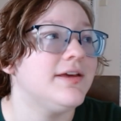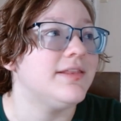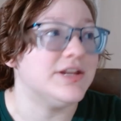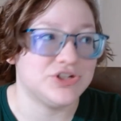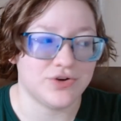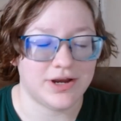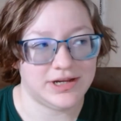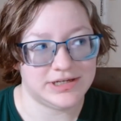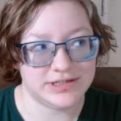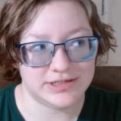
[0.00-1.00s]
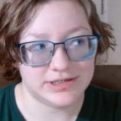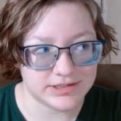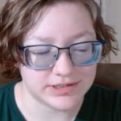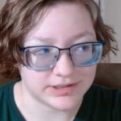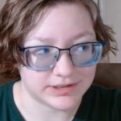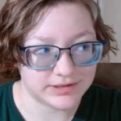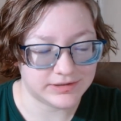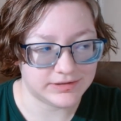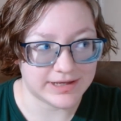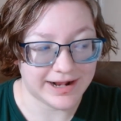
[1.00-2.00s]
They tried to
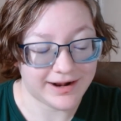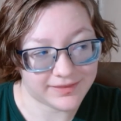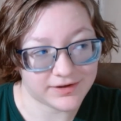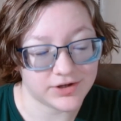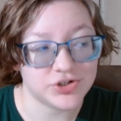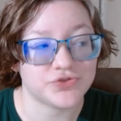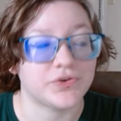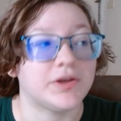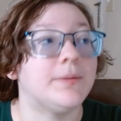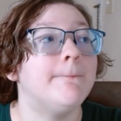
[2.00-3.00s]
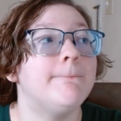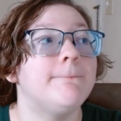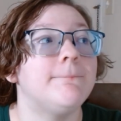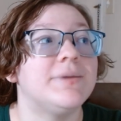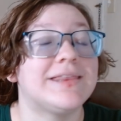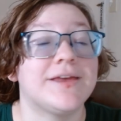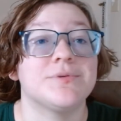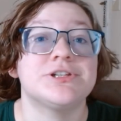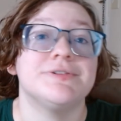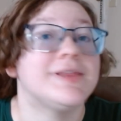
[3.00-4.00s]
get out of the country, but they
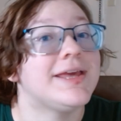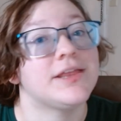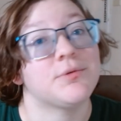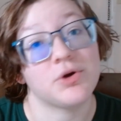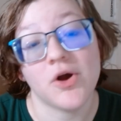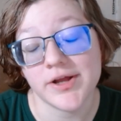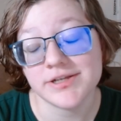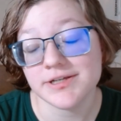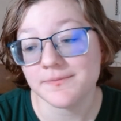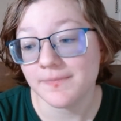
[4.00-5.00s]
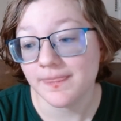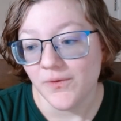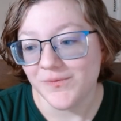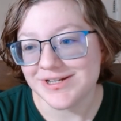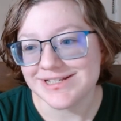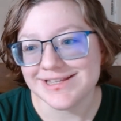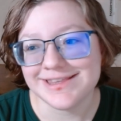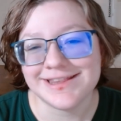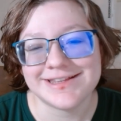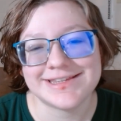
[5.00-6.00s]
were too late. They were caught, which is the
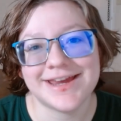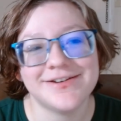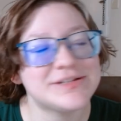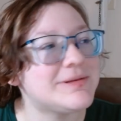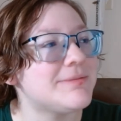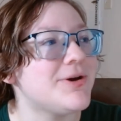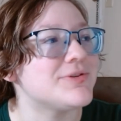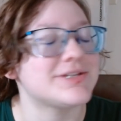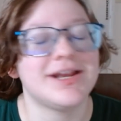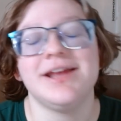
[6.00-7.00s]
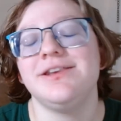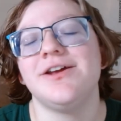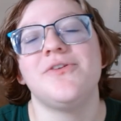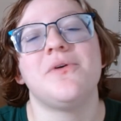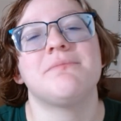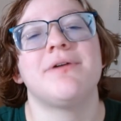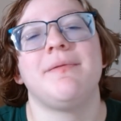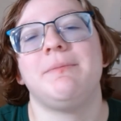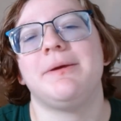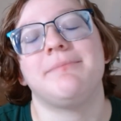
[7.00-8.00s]
thing that scares me the most. And I know I'm
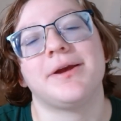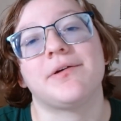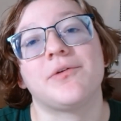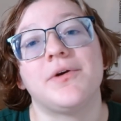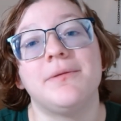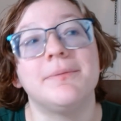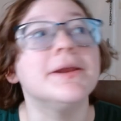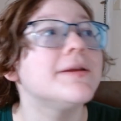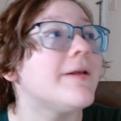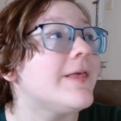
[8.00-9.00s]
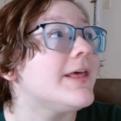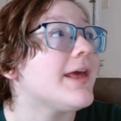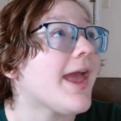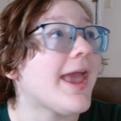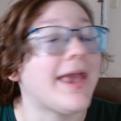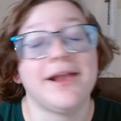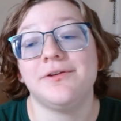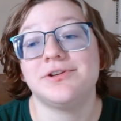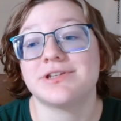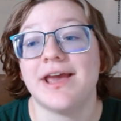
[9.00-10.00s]
probably being paranoid, but hey, I
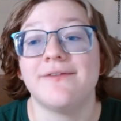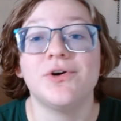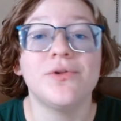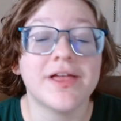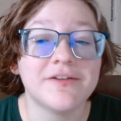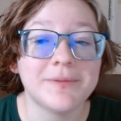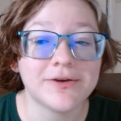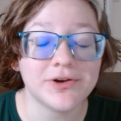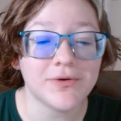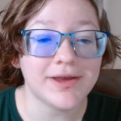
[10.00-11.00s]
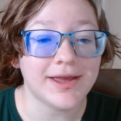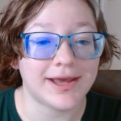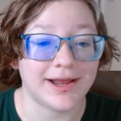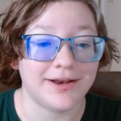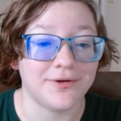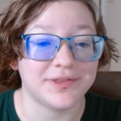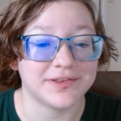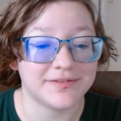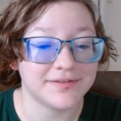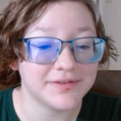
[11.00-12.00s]
don't usually have a whole lot of paranoia, and I know
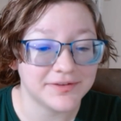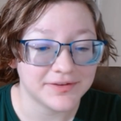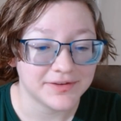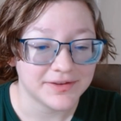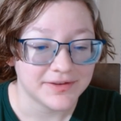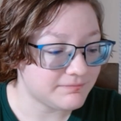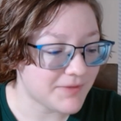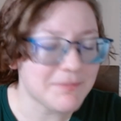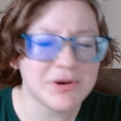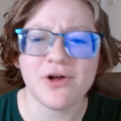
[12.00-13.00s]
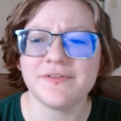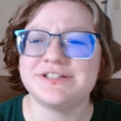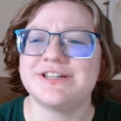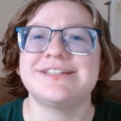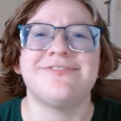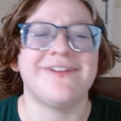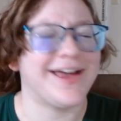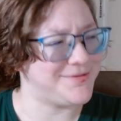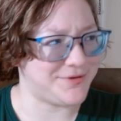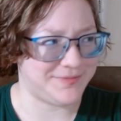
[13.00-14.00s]
I'm going to call this
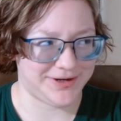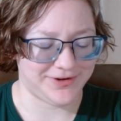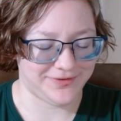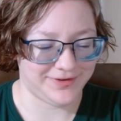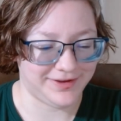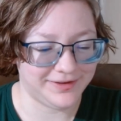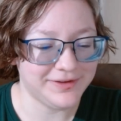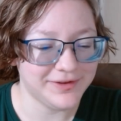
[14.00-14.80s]
justifiable paranoia.